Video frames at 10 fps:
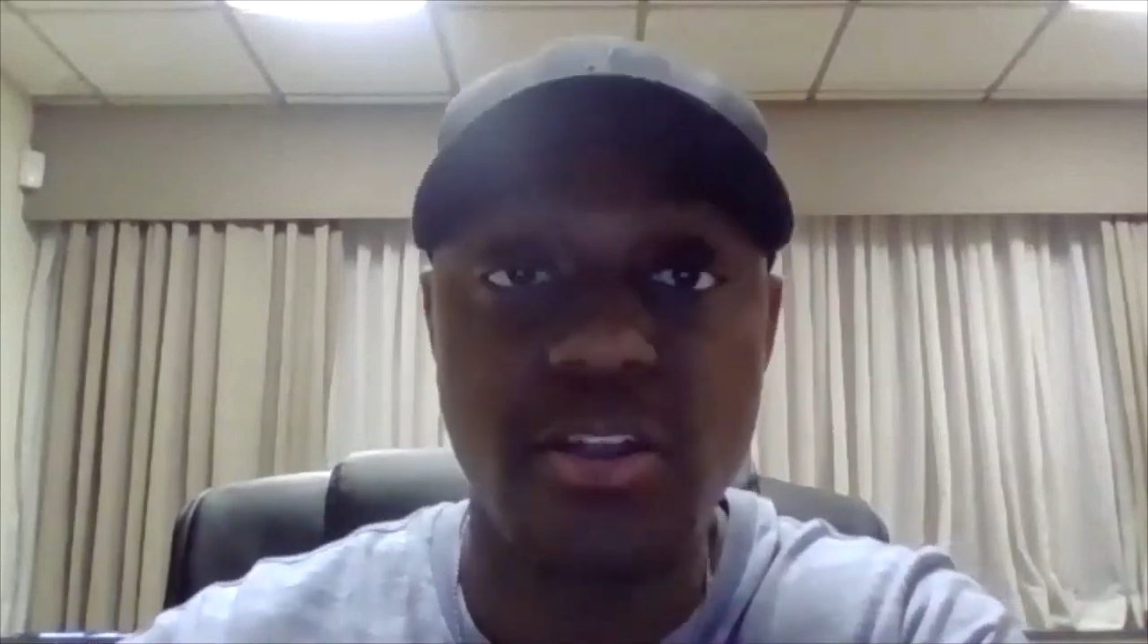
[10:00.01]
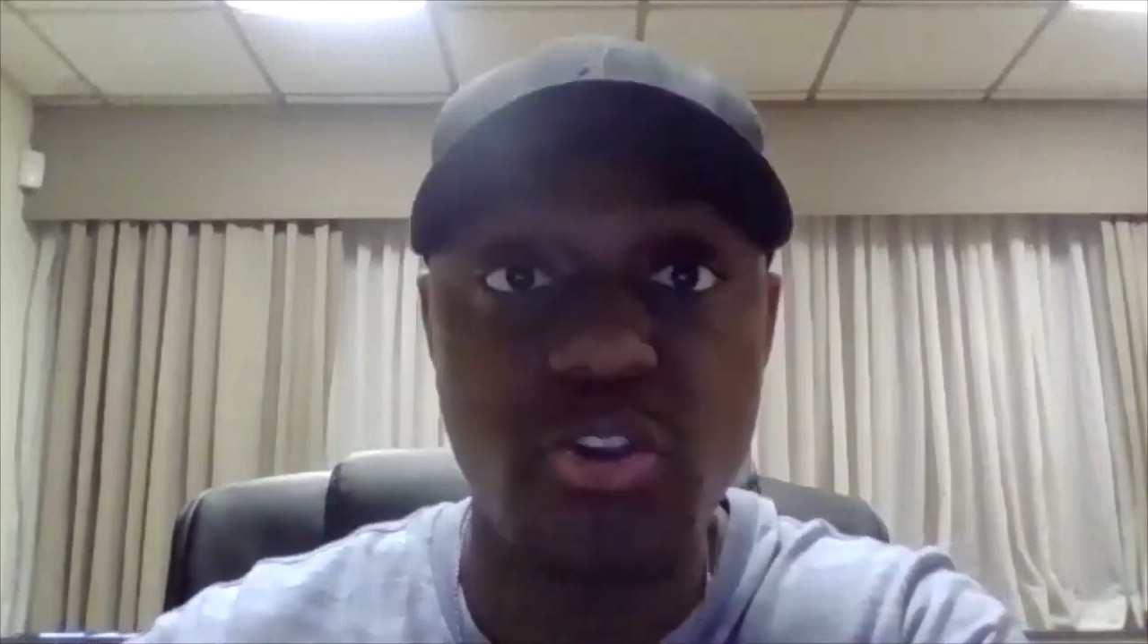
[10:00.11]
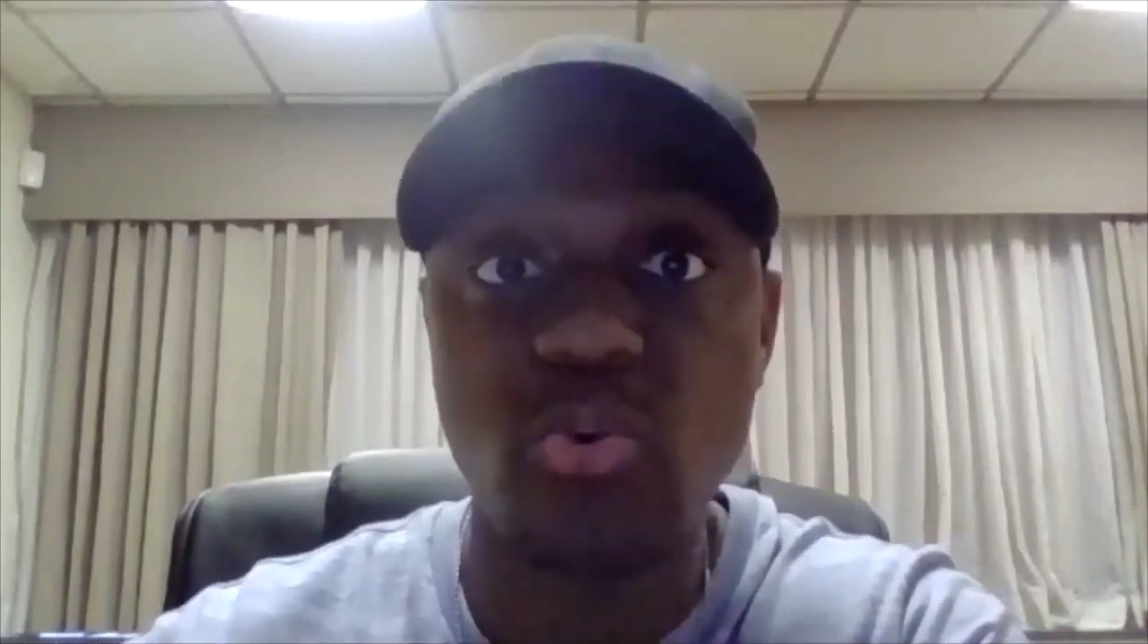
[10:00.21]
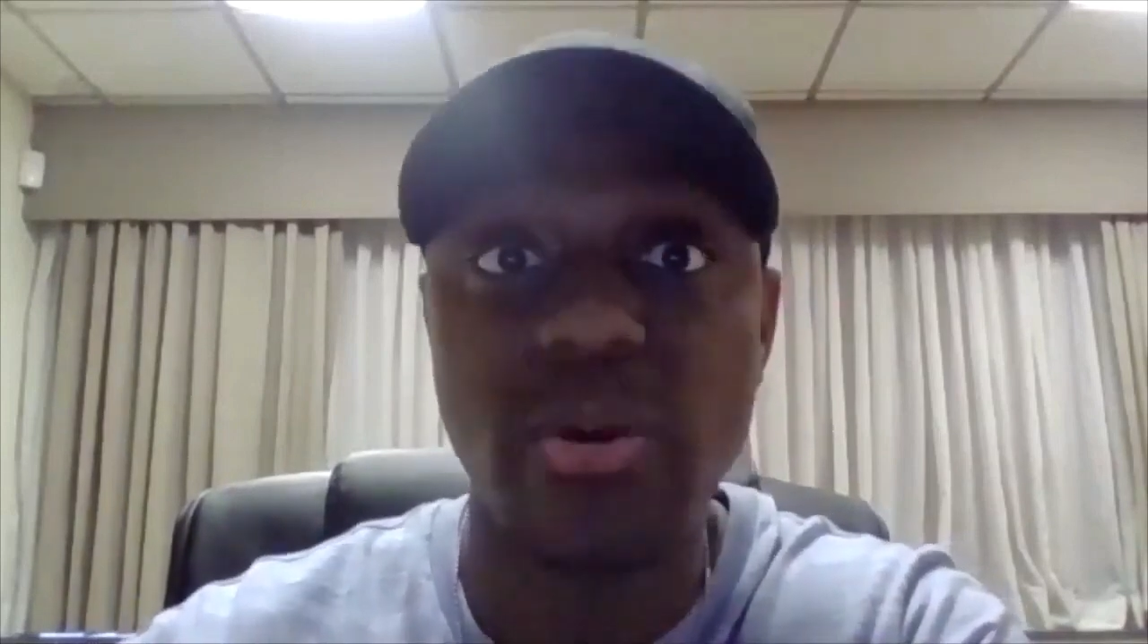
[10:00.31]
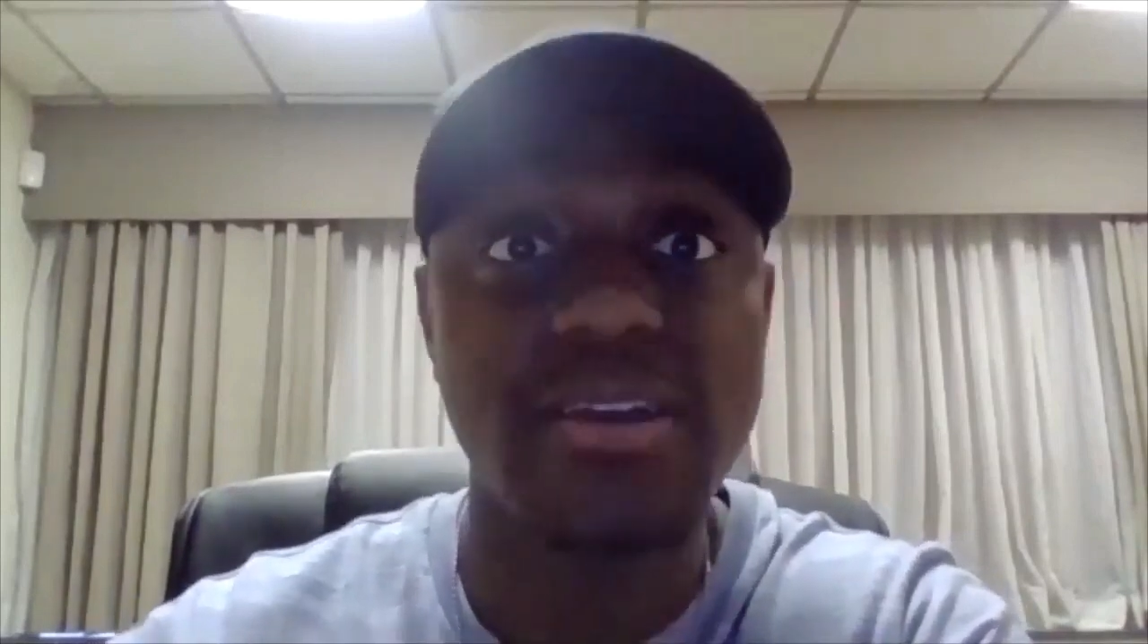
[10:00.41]
a
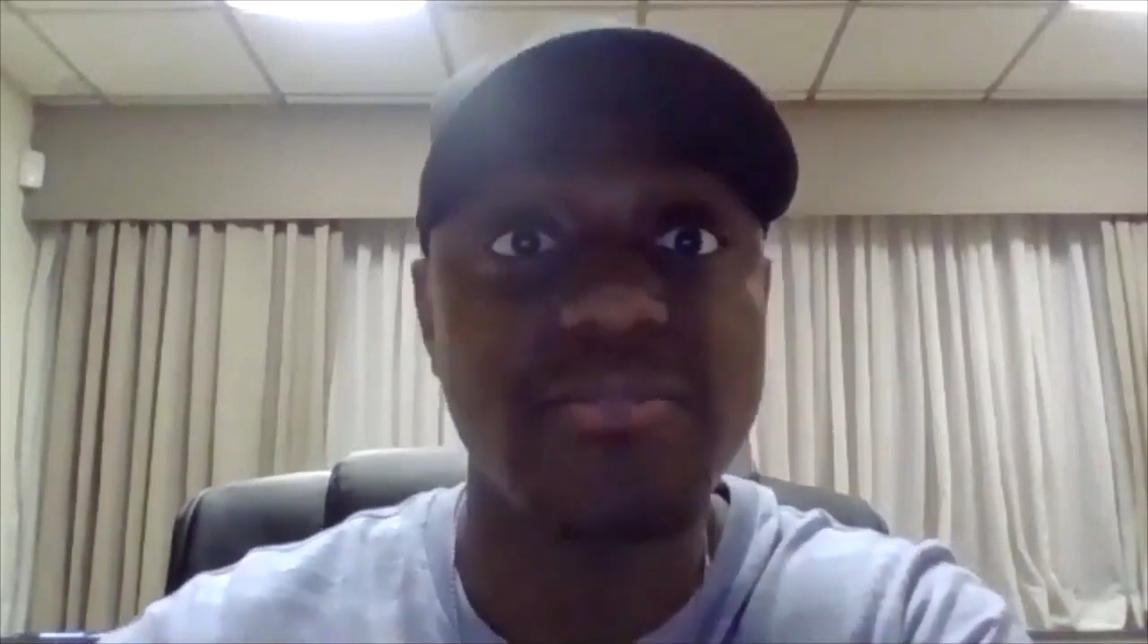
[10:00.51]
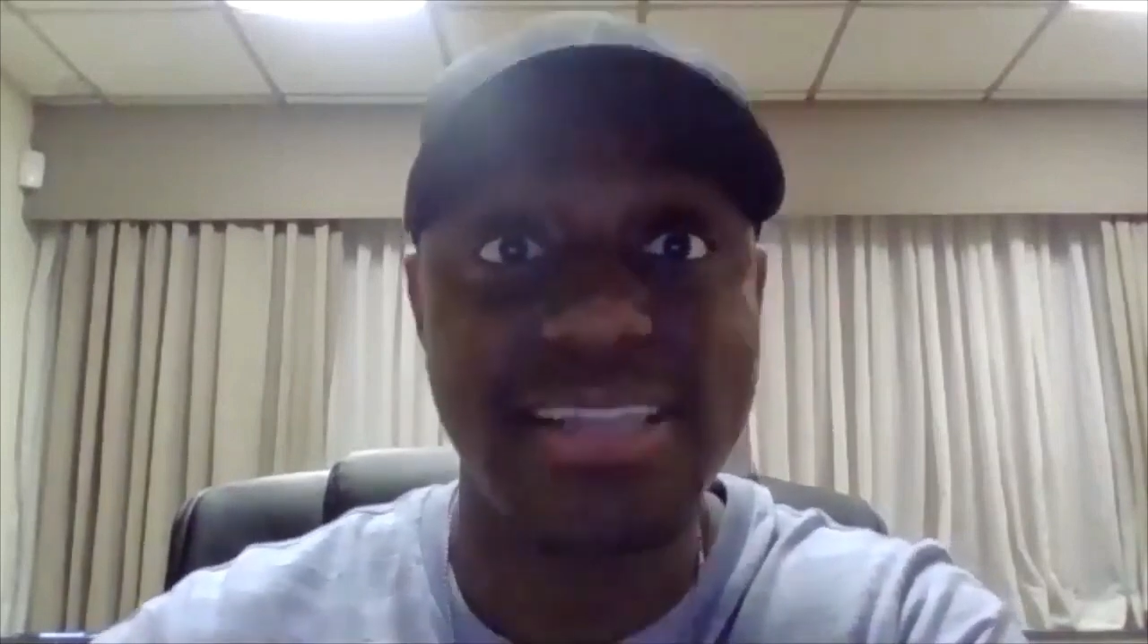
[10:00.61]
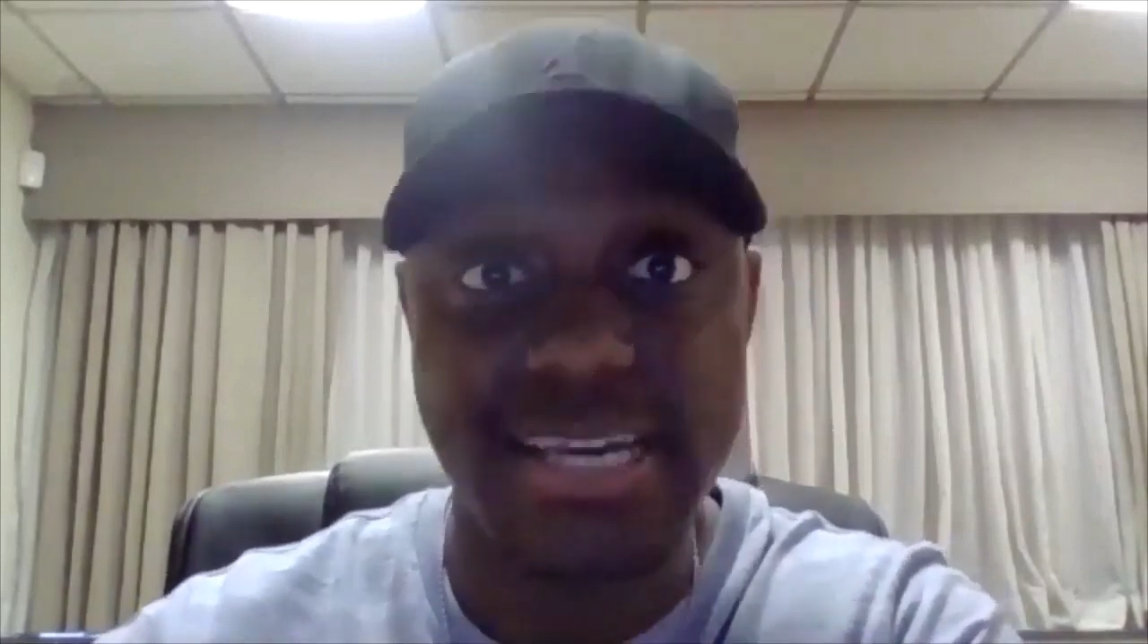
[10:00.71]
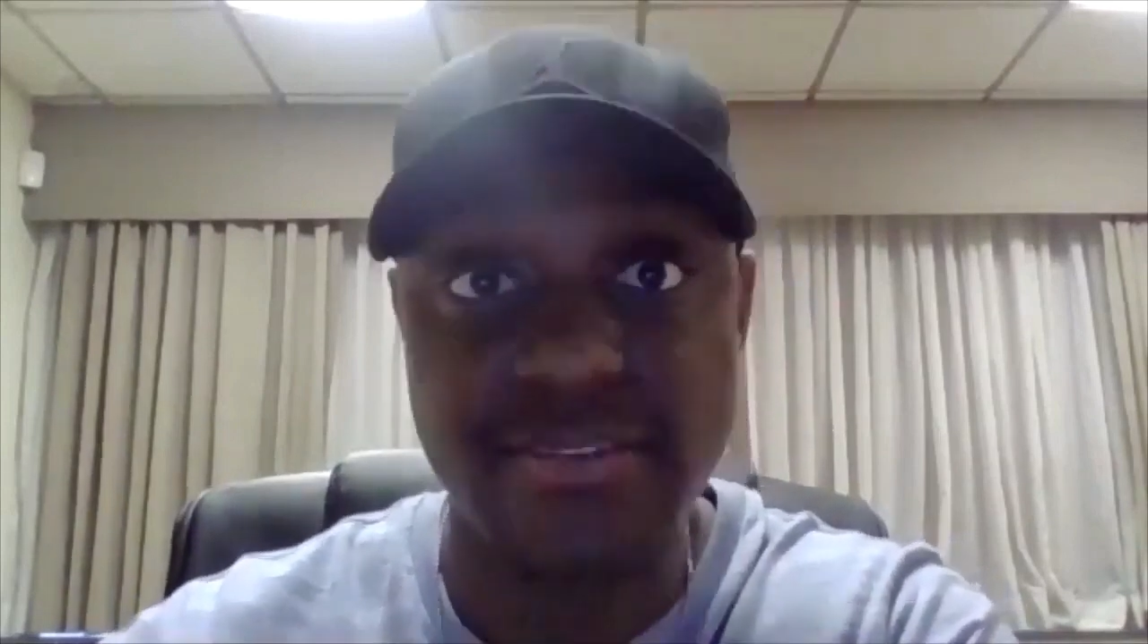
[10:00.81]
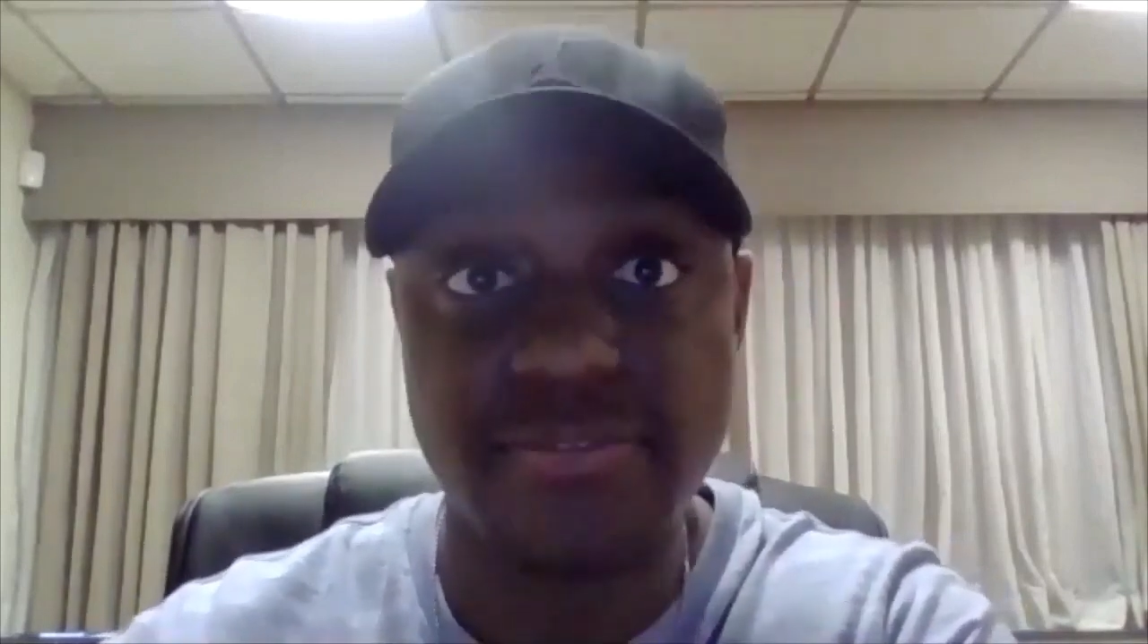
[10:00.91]
new way of
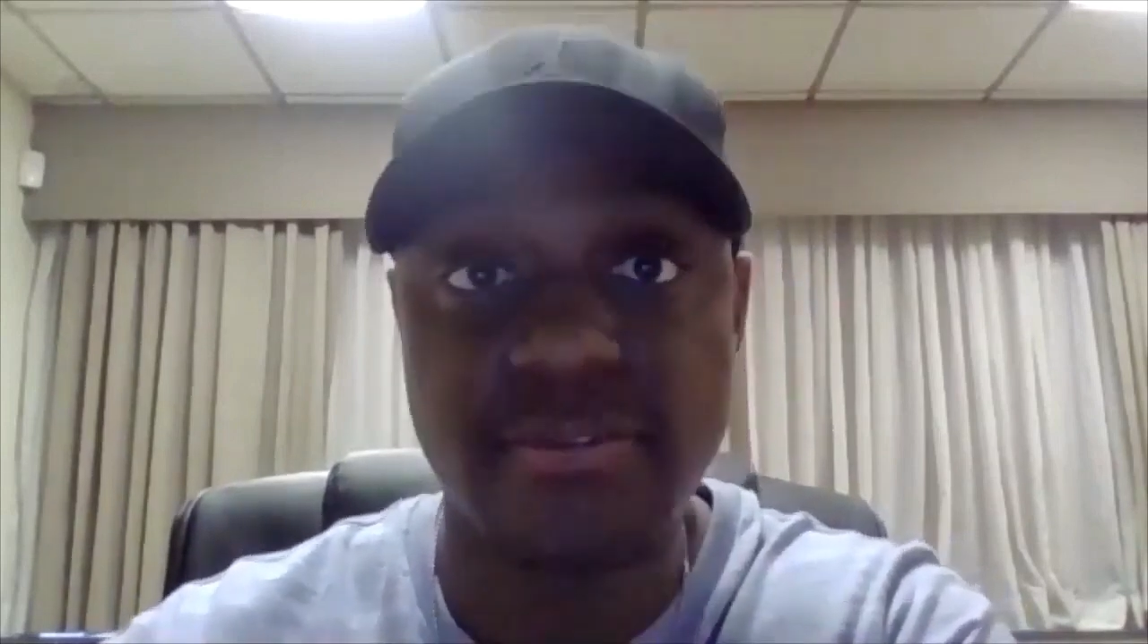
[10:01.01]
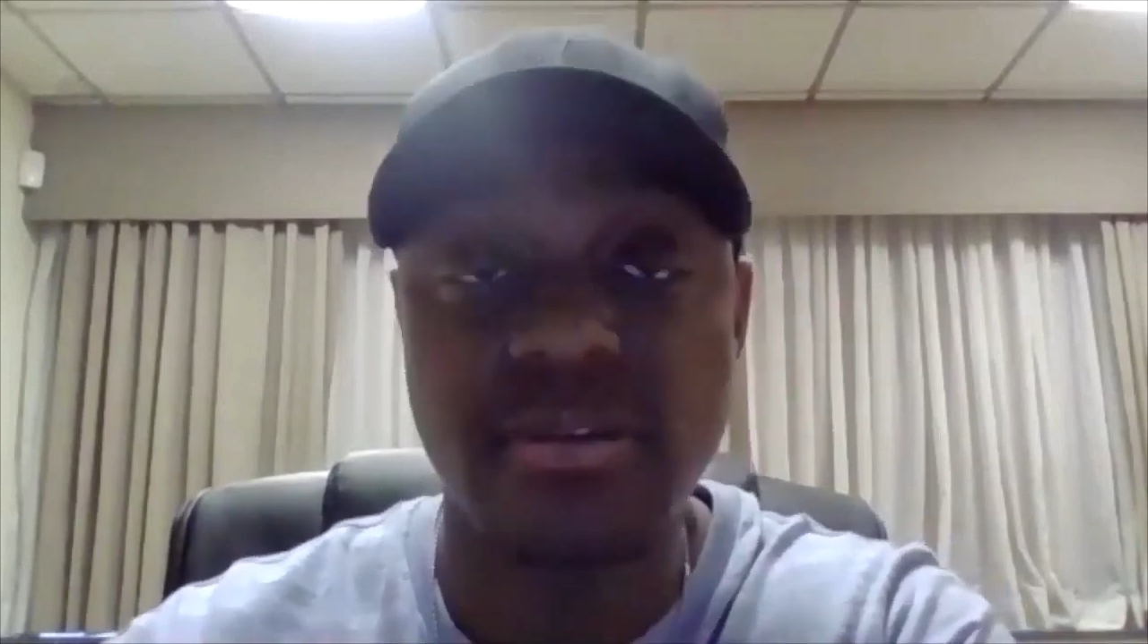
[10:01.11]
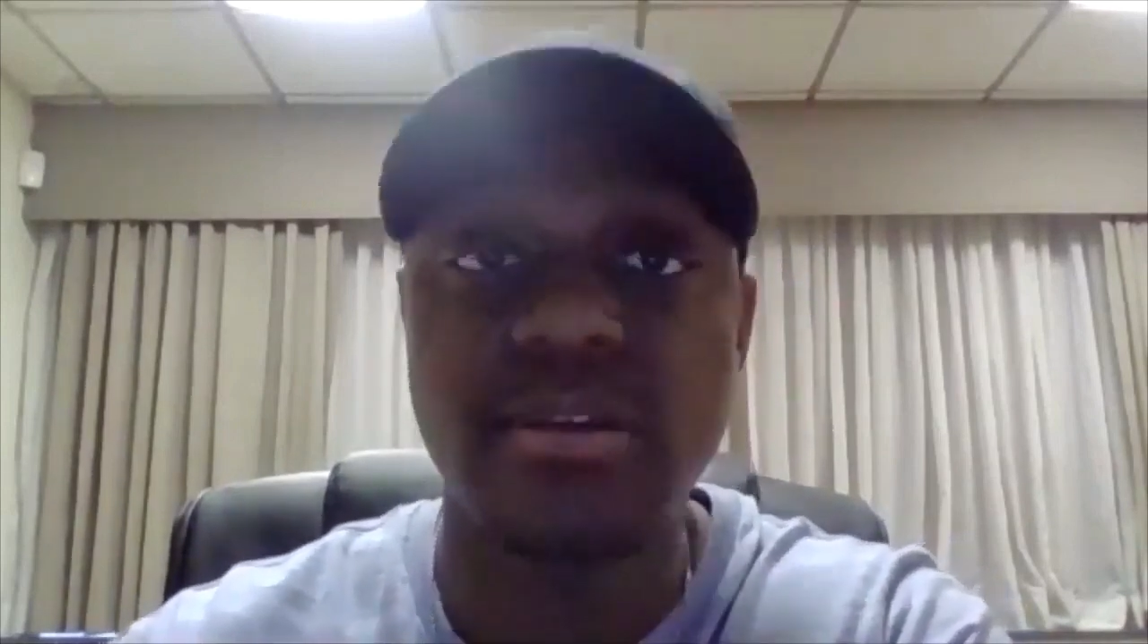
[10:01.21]
life.